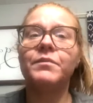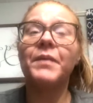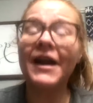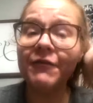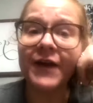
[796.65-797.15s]

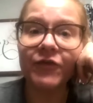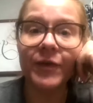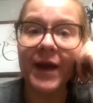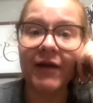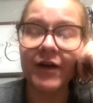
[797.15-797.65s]
benefit
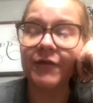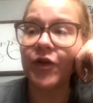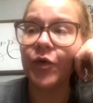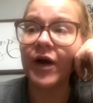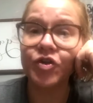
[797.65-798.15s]
from having a
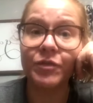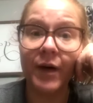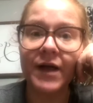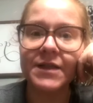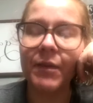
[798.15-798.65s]
few extra
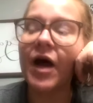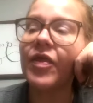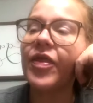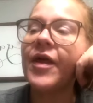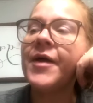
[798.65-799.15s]
bucks a month